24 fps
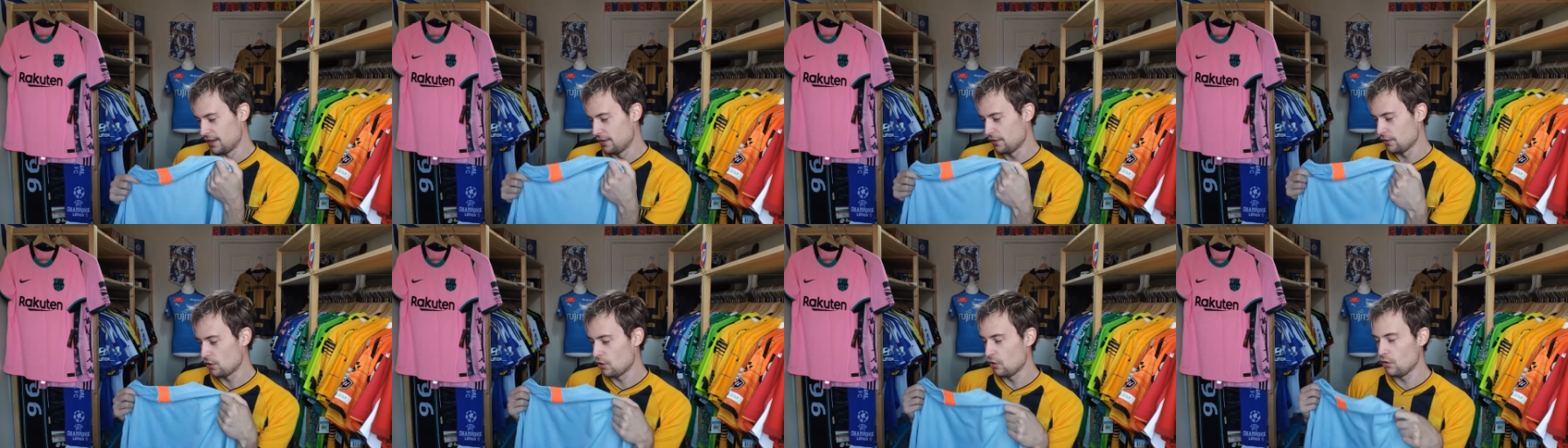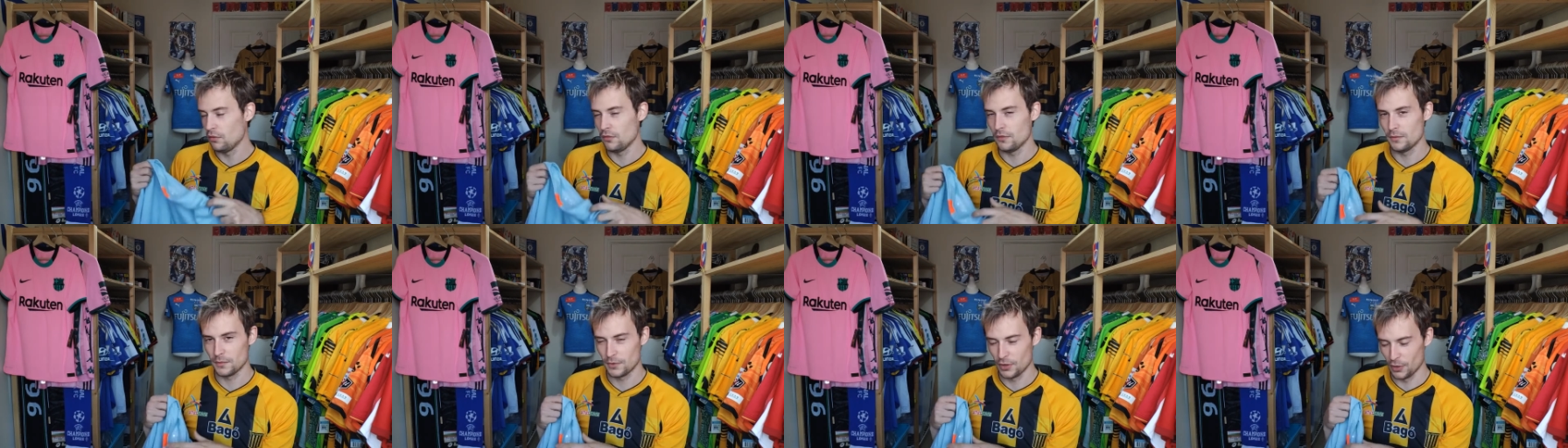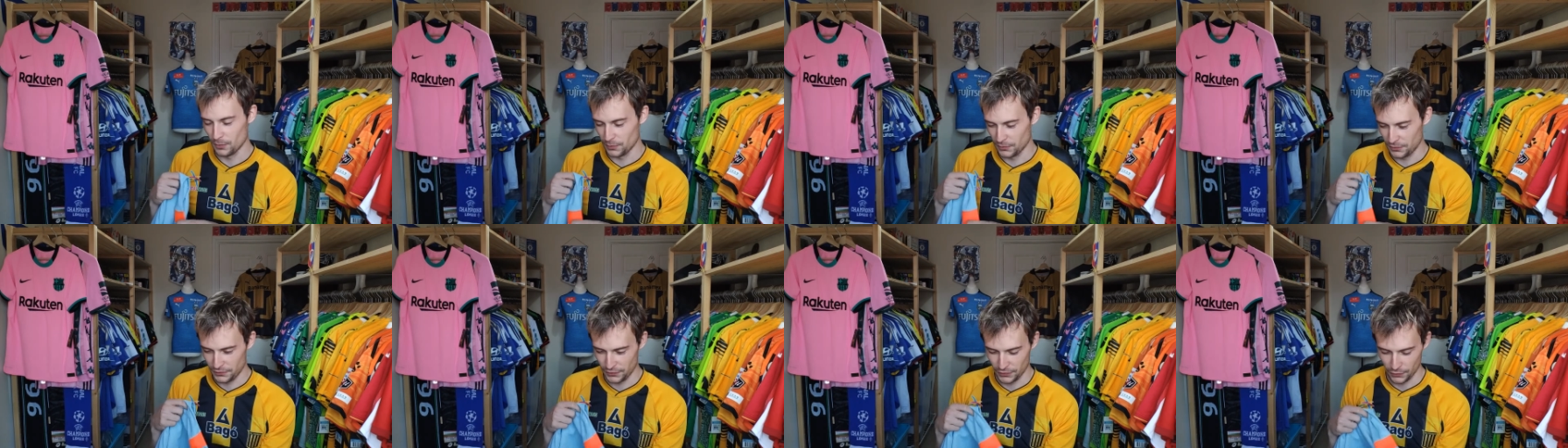
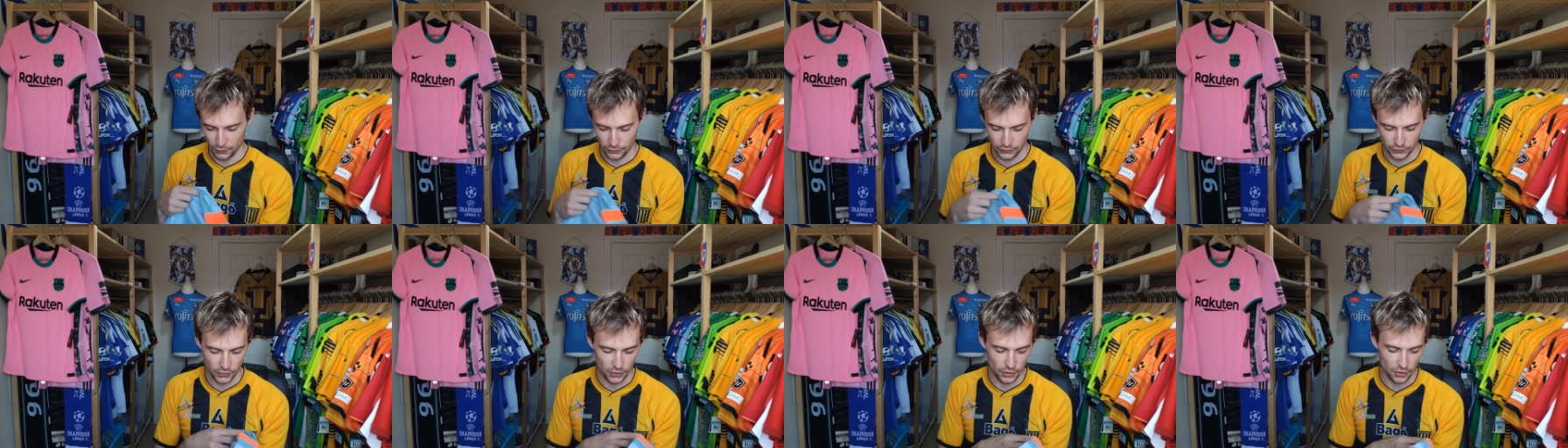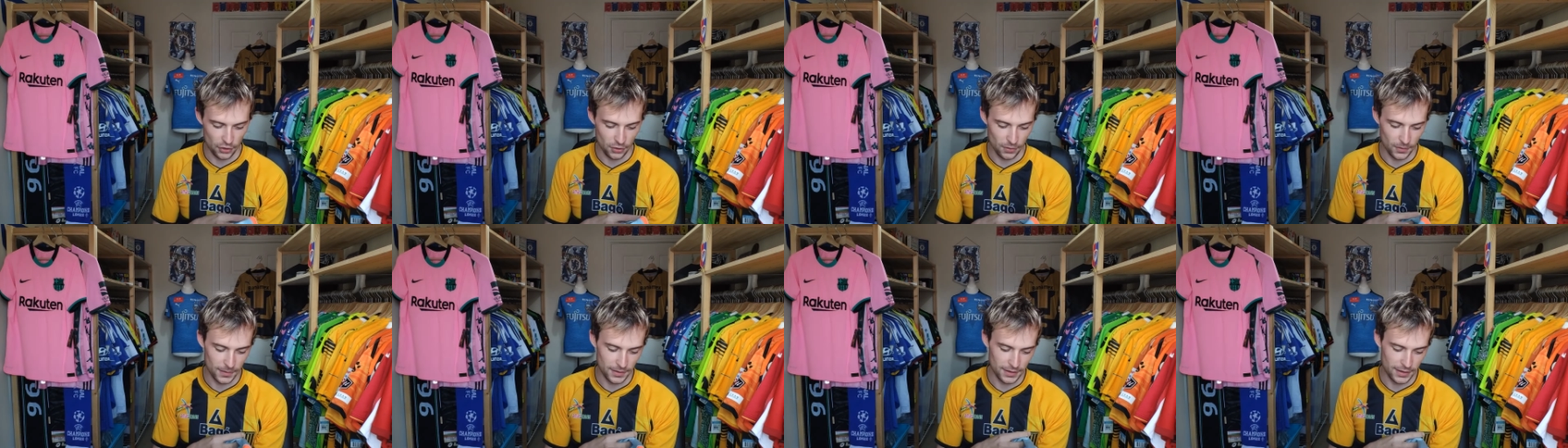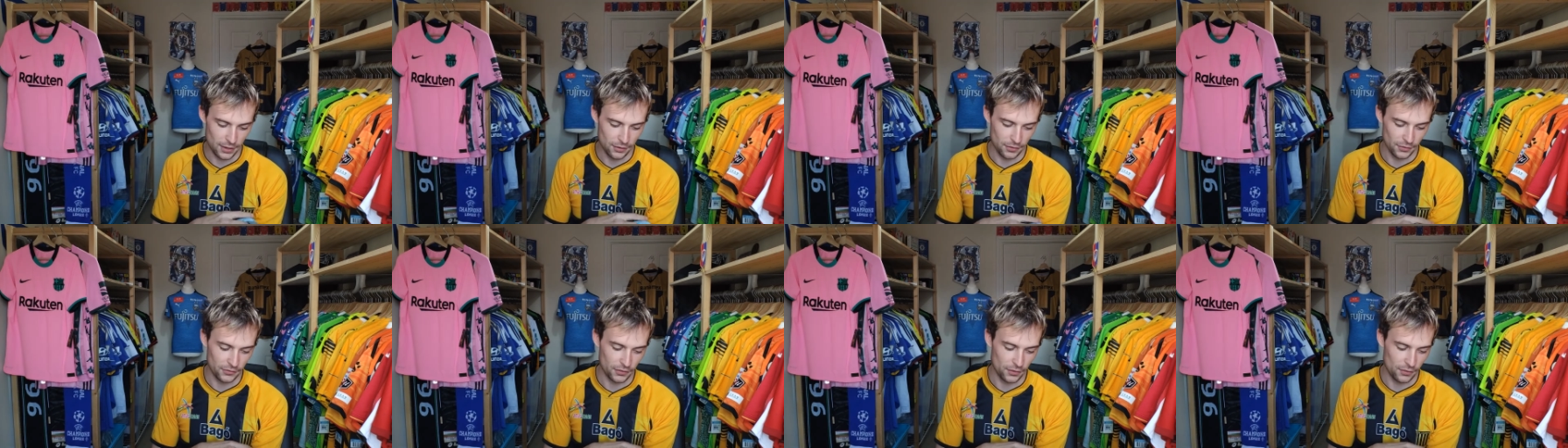comes full circle and
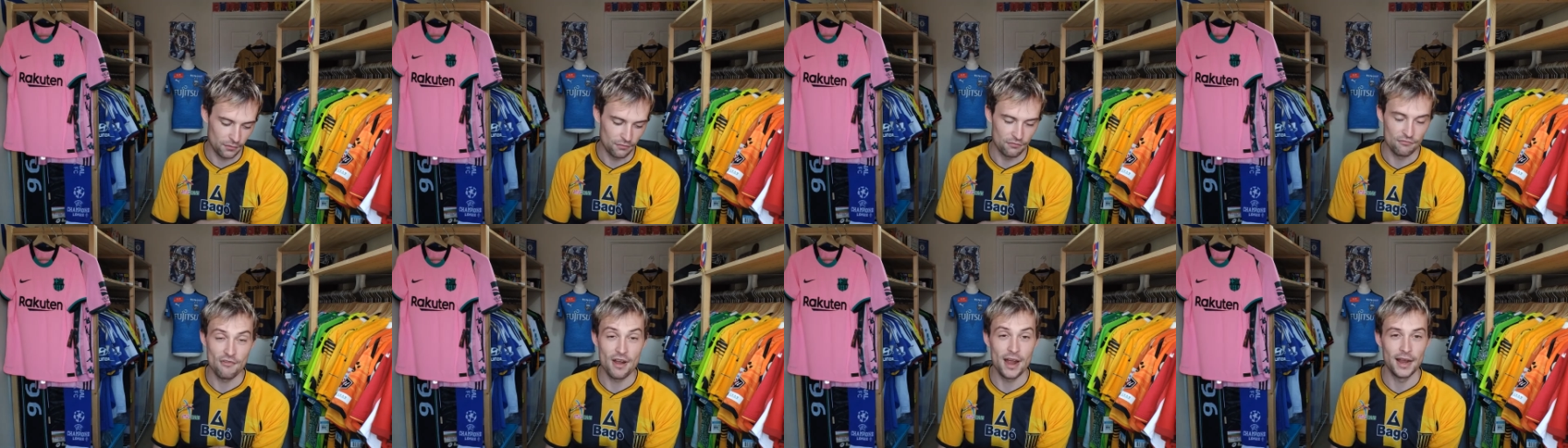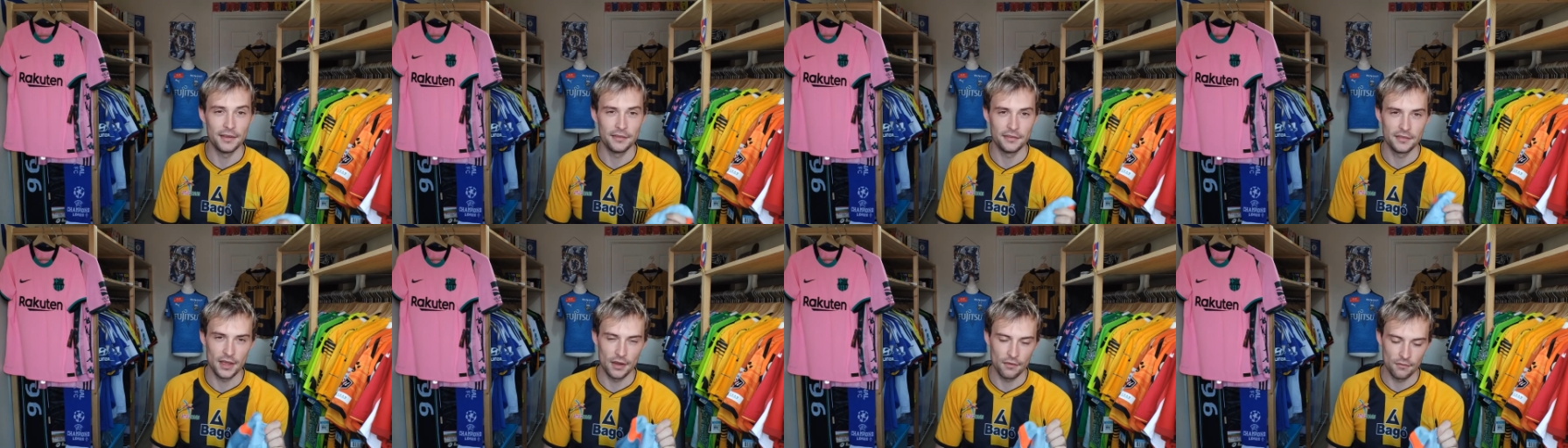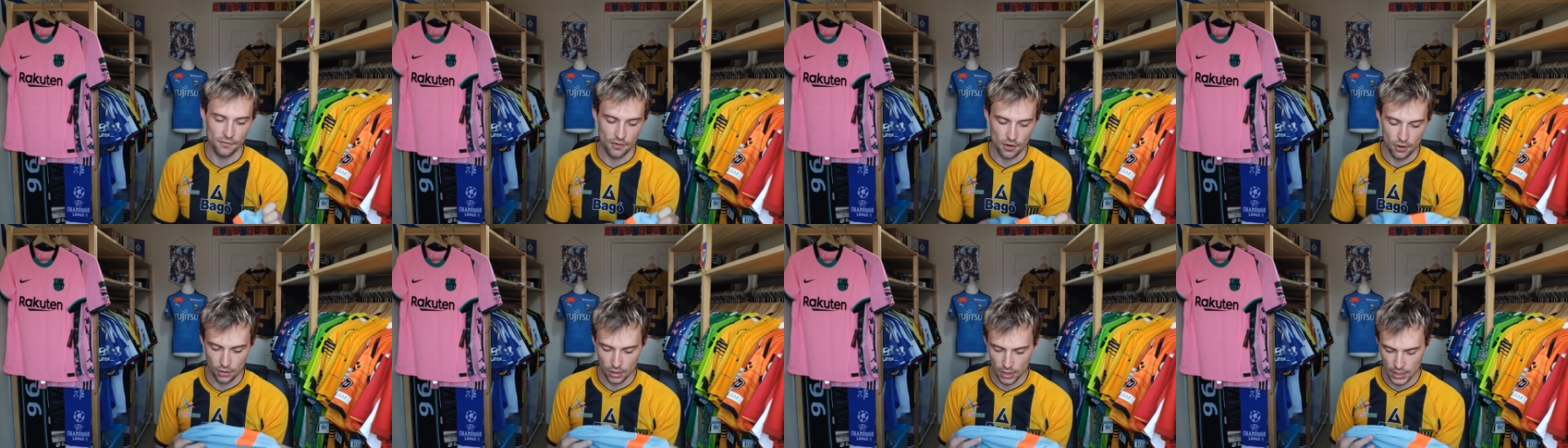it sort of rights that
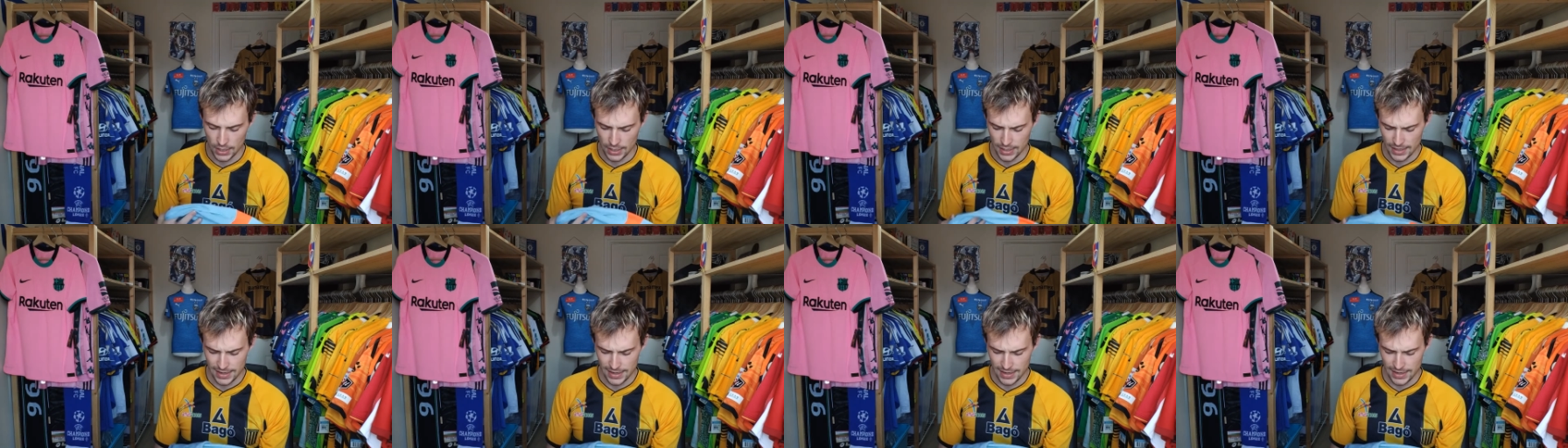wrong.